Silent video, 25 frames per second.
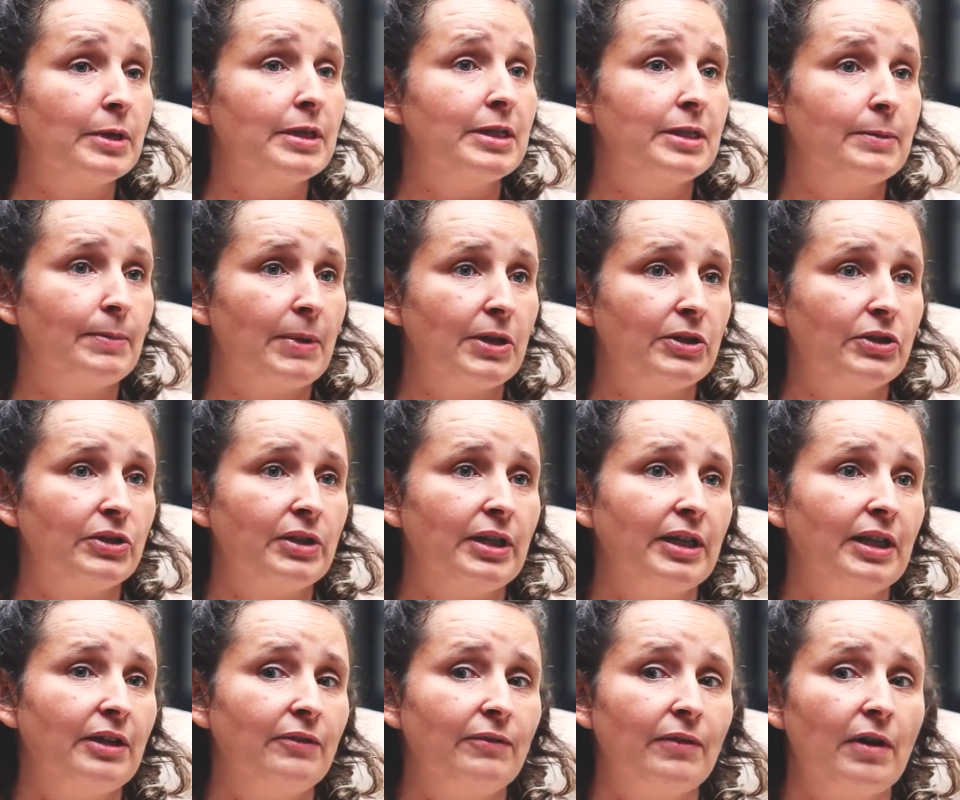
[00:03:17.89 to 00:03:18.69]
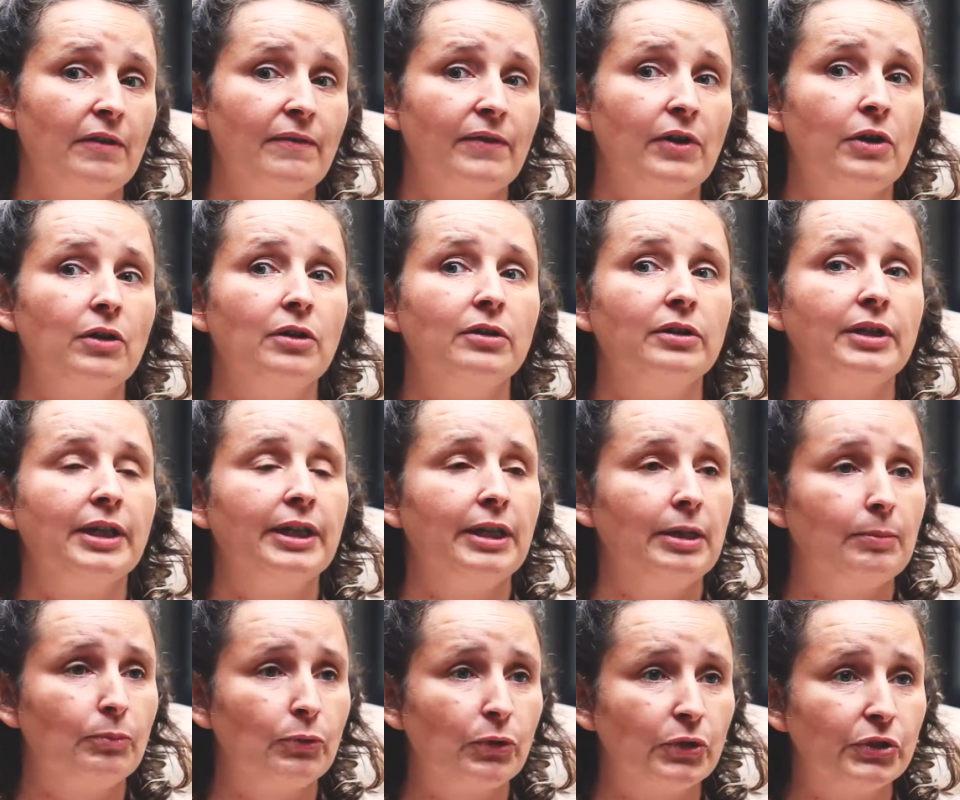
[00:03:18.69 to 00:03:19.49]
especially if I've got
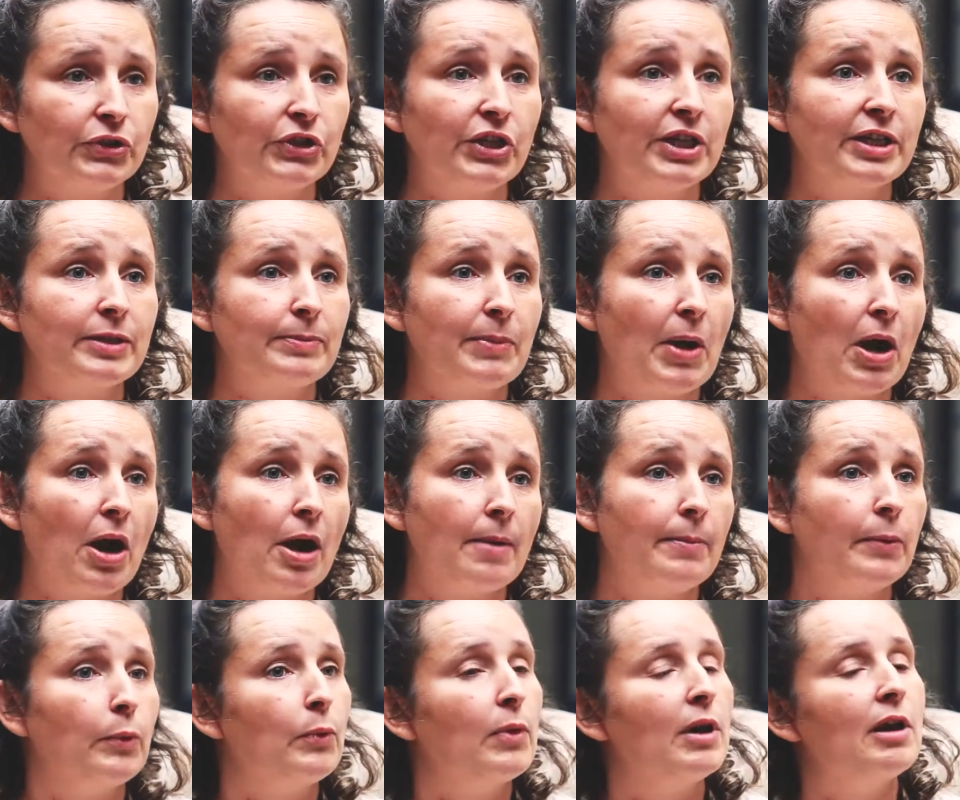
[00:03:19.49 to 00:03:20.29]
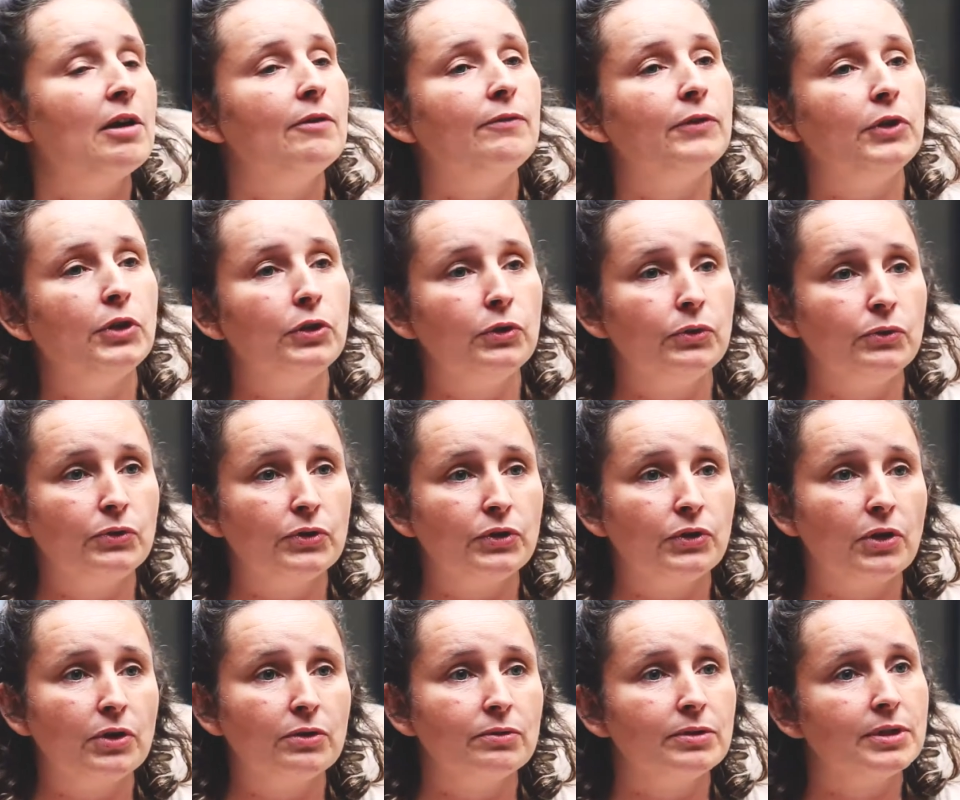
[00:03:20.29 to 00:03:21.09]
key projects behind me where I've
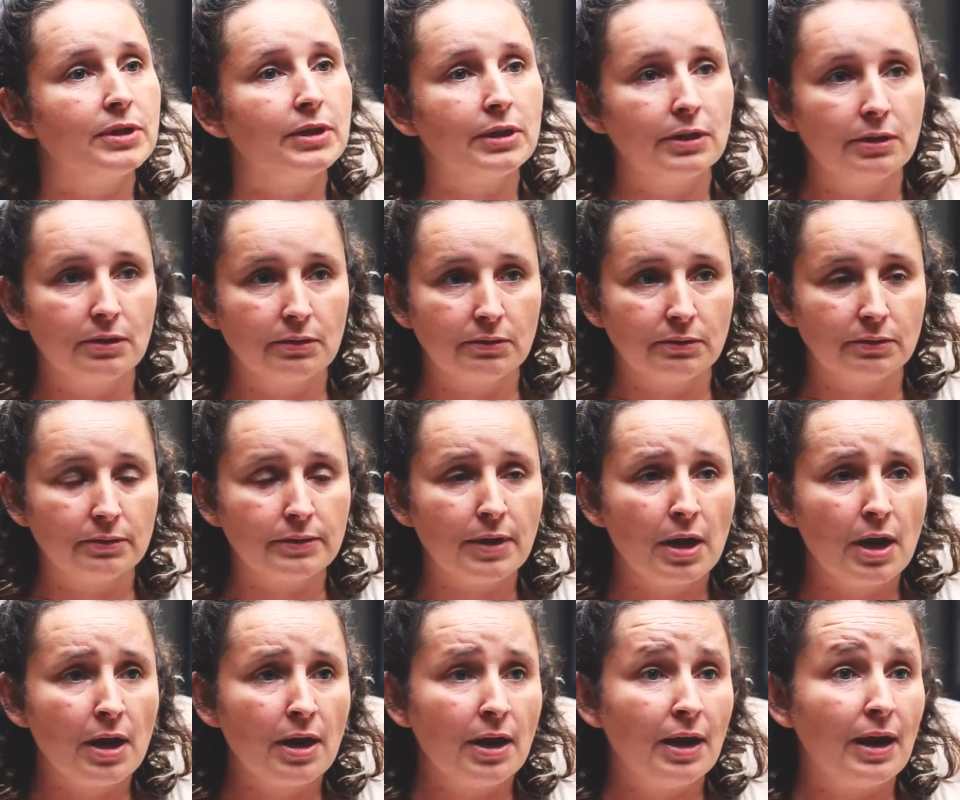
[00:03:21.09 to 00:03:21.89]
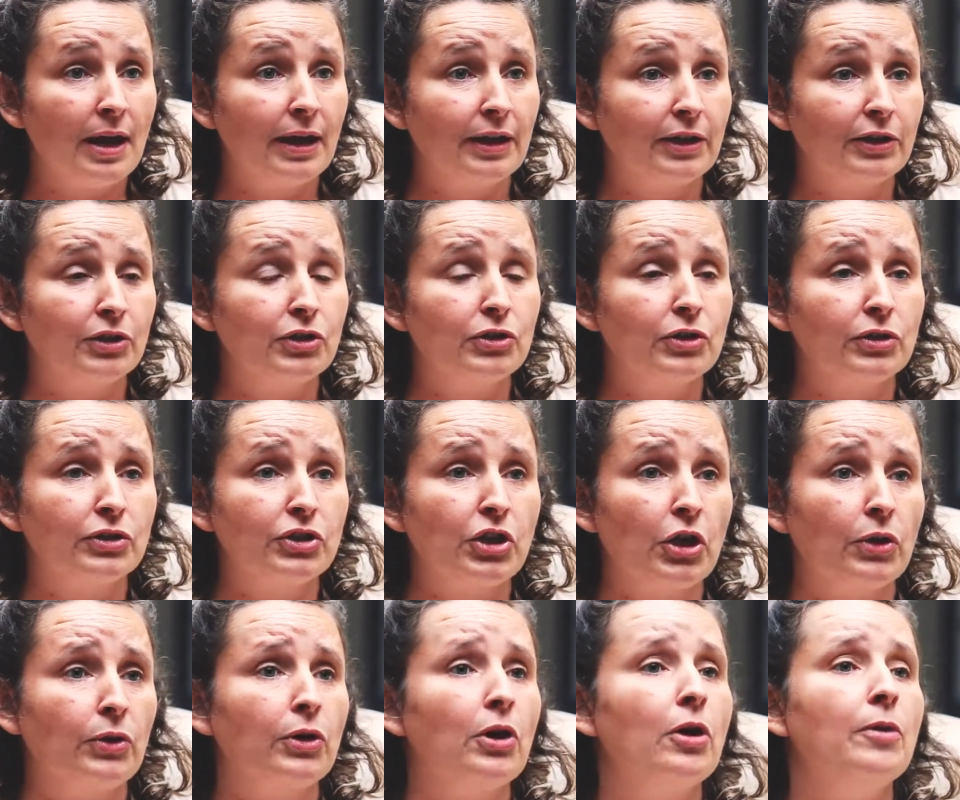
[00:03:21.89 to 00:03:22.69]
used those skills and can
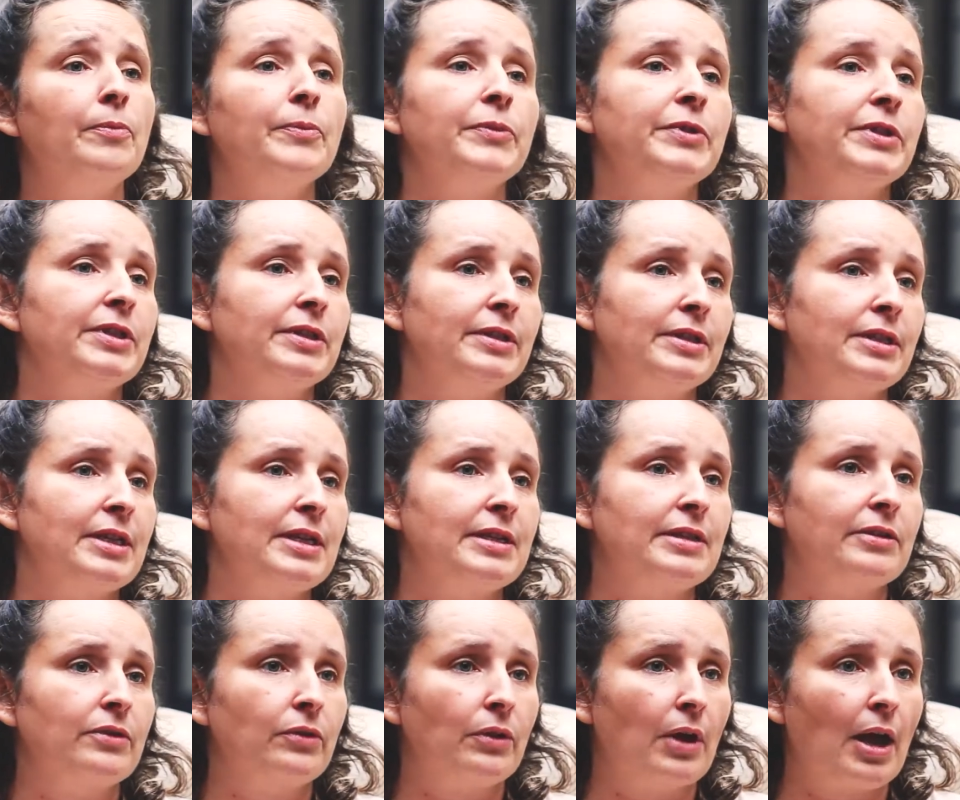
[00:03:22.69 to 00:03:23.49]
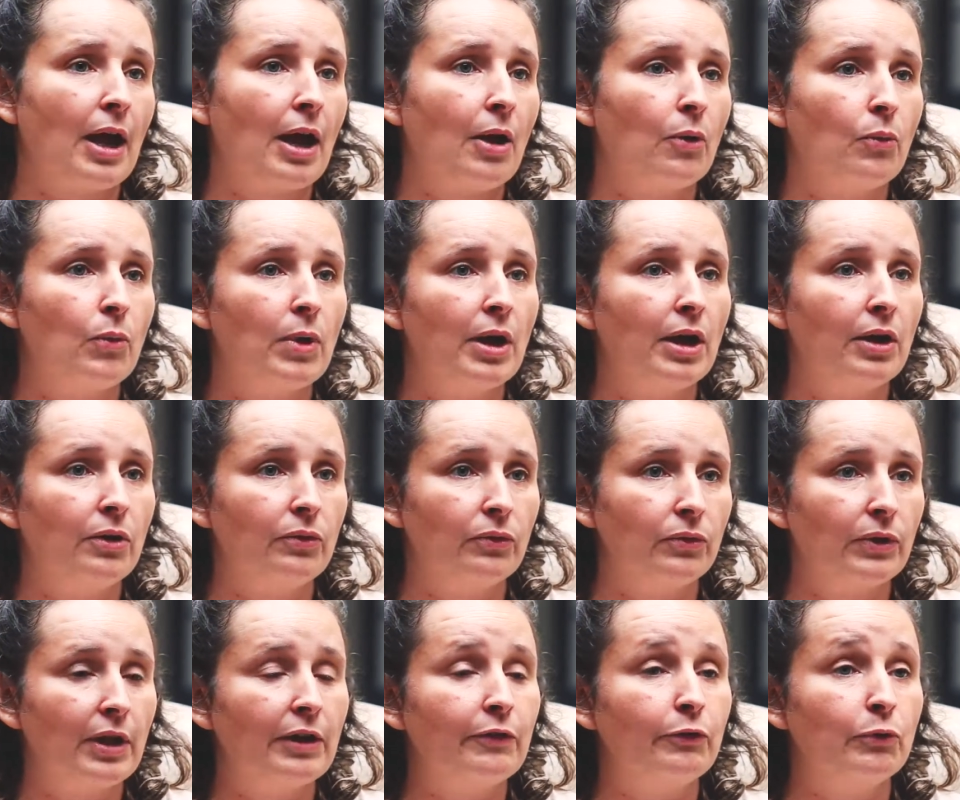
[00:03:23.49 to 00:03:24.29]
show competencies on how
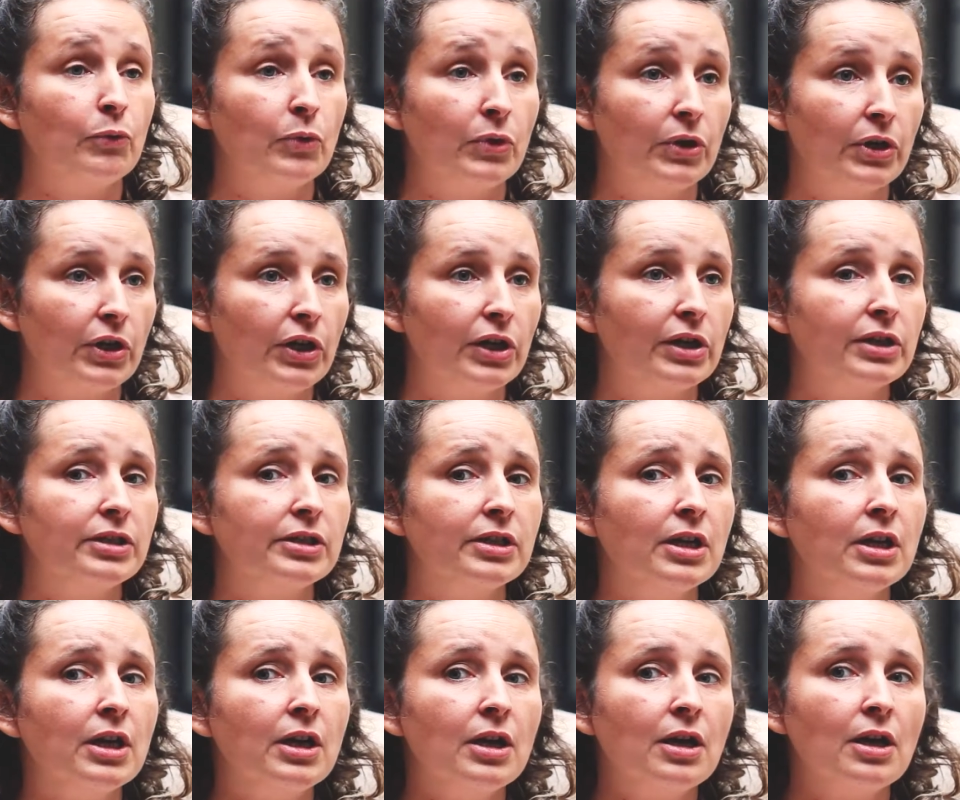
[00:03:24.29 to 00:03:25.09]
well they've worked.